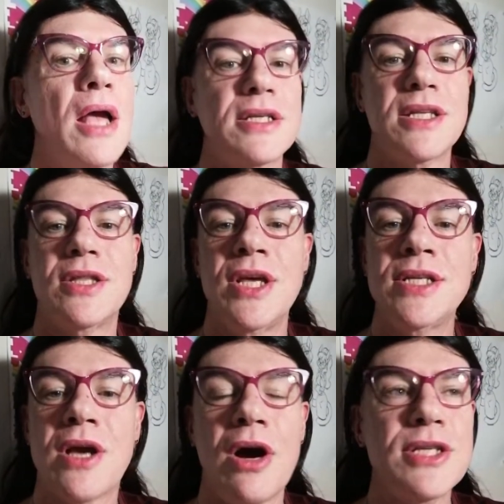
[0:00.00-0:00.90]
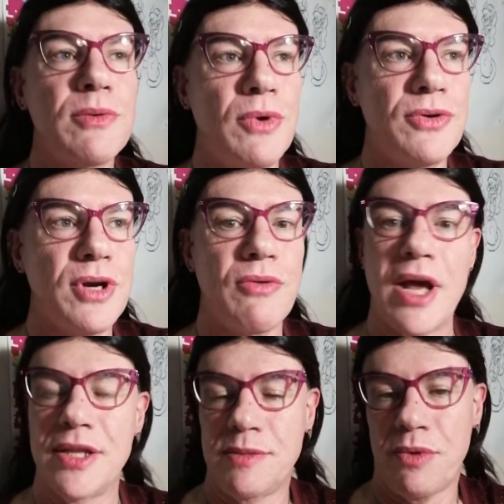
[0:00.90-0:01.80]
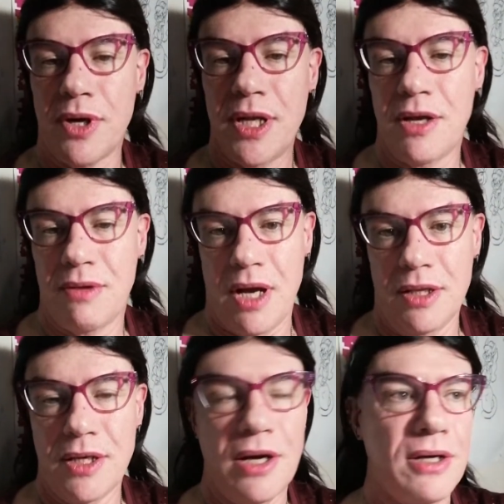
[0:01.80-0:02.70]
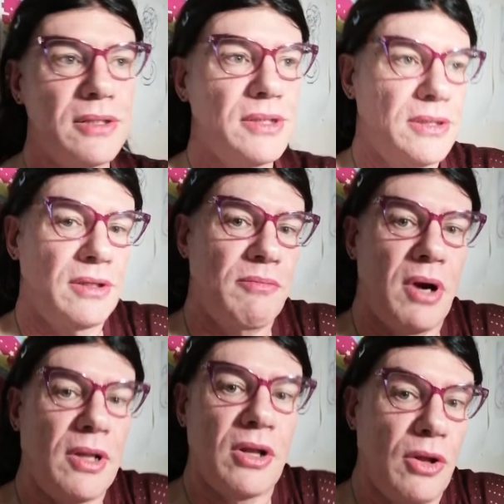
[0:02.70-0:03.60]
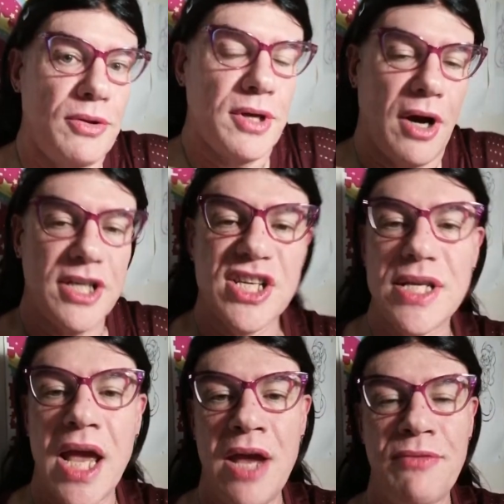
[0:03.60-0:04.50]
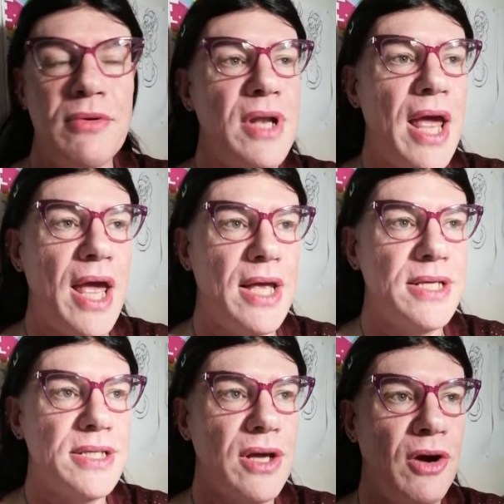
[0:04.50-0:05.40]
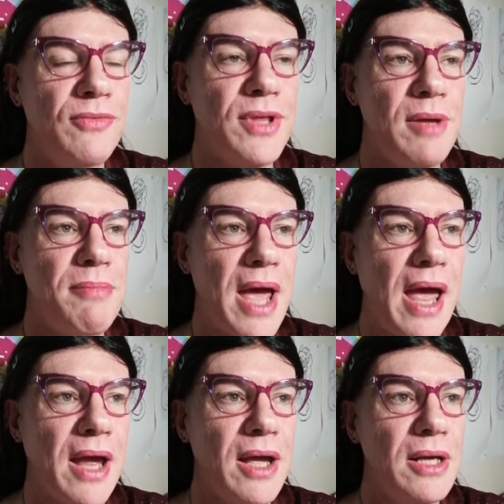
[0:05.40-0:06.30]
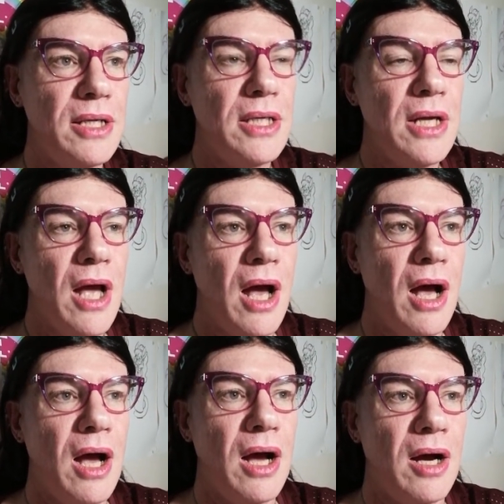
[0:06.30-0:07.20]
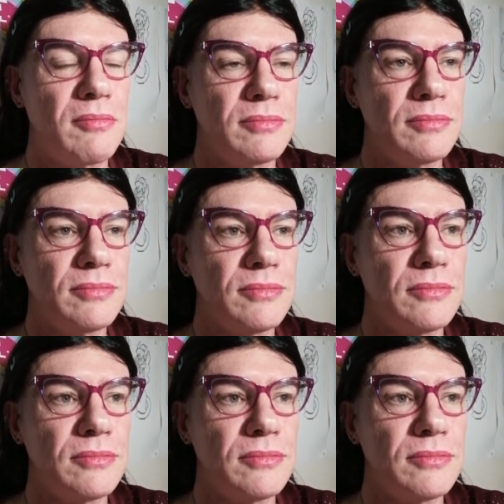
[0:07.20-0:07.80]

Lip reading: He said, these guys are wandering around, these brightly colored guys, brightly clothed guys. He says, everyone has over their back an